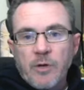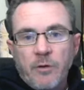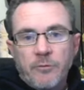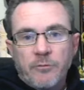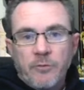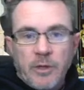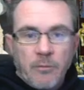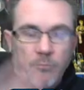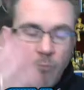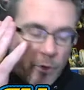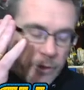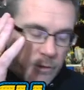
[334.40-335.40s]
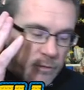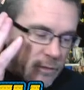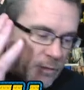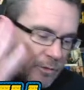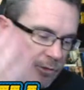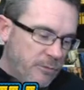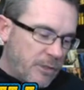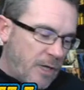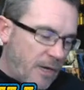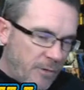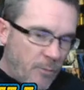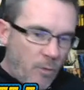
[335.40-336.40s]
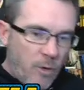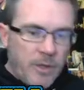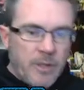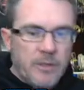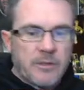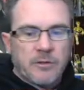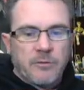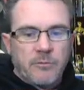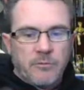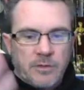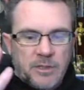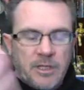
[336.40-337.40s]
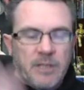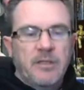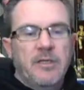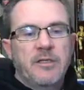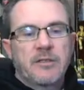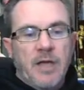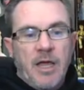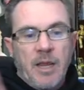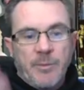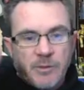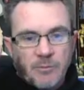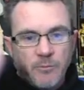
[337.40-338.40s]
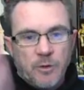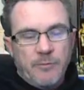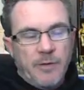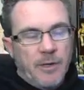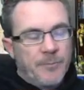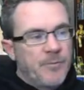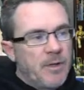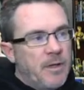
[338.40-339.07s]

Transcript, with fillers: go through and the what Nooch goes through every morning to get these games moving.